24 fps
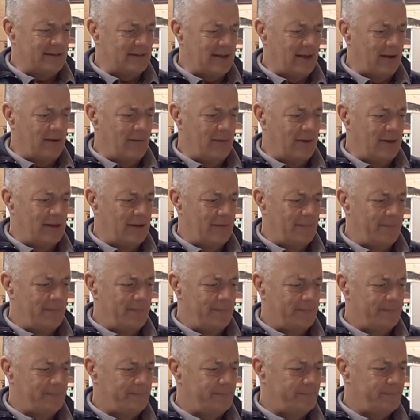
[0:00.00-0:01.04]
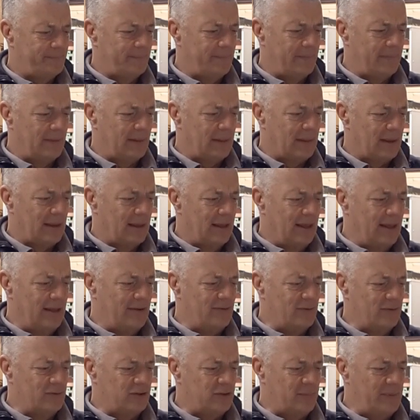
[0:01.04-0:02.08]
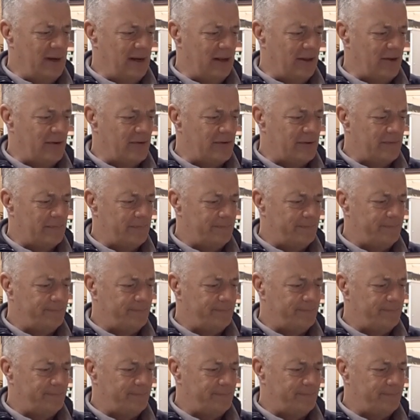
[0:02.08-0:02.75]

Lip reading: So it's all to be learnt.